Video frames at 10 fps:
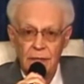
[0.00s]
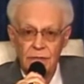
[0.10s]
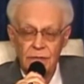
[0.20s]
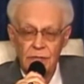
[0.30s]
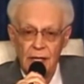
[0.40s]

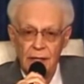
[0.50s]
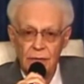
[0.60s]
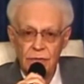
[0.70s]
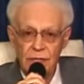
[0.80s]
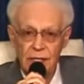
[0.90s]
as a
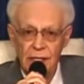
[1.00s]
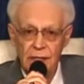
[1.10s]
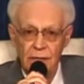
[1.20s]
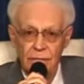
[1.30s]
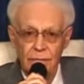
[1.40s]
higher
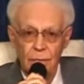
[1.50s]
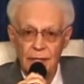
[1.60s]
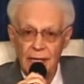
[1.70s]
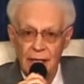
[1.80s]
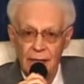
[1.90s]
state of
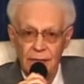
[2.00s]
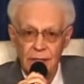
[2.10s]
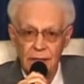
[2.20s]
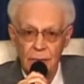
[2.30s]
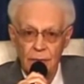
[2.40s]

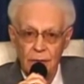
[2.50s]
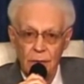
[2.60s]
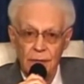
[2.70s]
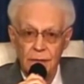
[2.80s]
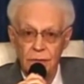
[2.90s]
reality that we
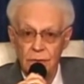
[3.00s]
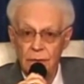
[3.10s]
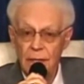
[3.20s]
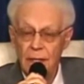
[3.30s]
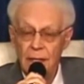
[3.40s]
go
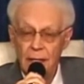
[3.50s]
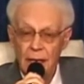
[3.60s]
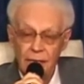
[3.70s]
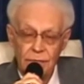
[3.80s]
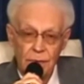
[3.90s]
into
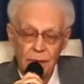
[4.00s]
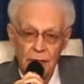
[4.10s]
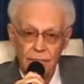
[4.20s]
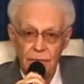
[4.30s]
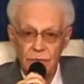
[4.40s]
after
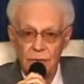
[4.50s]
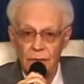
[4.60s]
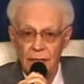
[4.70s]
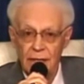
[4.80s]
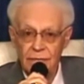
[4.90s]
our
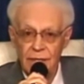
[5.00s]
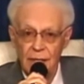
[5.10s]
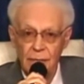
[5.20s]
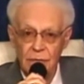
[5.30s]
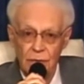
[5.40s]
physical
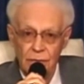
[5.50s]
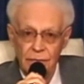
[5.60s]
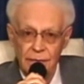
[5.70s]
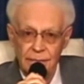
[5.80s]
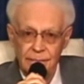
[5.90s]
lifetime is
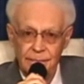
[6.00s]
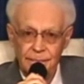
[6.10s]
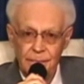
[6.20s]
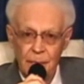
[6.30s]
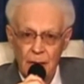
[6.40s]
over.
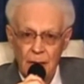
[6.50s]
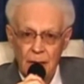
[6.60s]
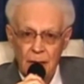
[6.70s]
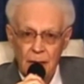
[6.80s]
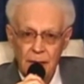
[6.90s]

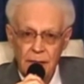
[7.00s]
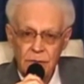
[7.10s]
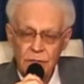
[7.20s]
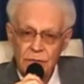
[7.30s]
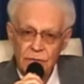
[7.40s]
And
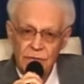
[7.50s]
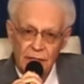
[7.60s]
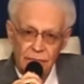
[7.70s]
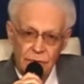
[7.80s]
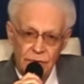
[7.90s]
yet, Jesus
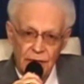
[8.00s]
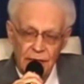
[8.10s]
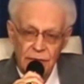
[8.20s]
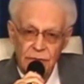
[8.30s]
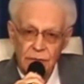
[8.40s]

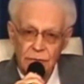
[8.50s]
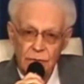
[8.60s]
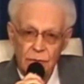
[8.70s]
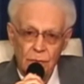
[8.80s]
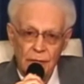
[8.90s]
emphasized in his
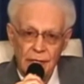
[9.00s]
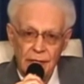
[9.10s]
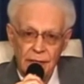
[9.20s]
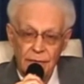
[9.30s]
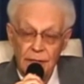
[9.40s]
own
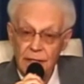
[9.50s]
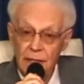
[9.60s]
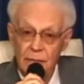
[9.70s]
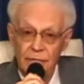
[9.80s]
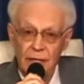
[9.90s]
way that the
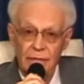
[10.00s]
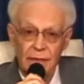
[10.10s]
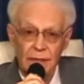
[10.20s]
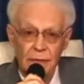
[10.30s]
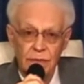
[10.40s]
kingdom of
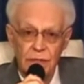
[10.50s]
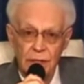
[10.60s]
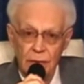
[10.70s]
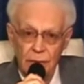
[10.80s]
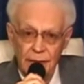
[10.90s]
heaven is
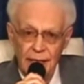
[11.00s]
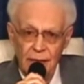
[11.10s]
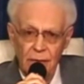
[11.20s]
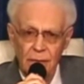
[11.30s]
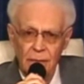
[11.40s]
here and
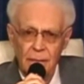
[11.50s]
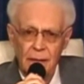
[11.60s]
now,